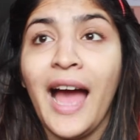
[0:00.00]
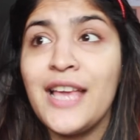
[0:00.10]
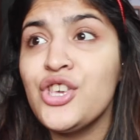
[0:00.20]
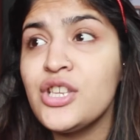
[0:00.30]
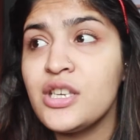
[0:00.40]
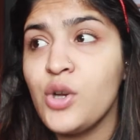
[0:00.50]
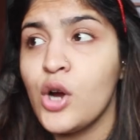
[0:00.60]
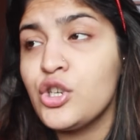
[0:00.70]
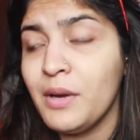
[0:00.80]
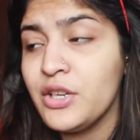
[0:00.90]
I just
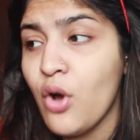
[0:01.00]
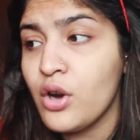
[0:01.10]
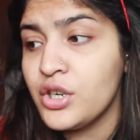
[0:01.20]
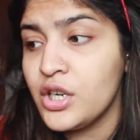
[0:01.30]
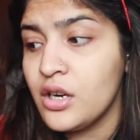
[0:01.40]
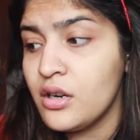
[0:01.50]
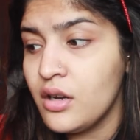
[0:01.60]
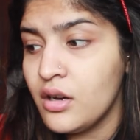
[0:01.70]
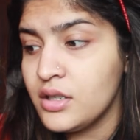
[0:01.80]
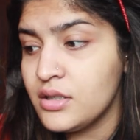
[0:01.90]
talked to my
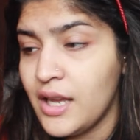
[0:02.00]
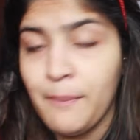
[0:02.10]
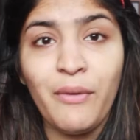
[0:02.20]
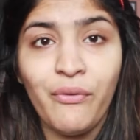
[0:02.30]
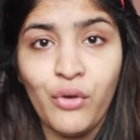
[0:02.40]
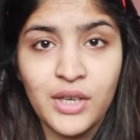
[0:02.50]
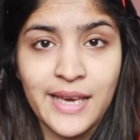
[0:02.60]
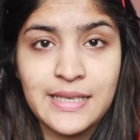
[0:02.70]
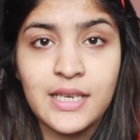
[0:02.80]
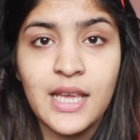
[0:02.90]
doctor day before
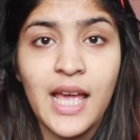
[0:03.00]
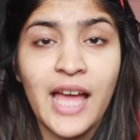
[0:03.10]
yesterday,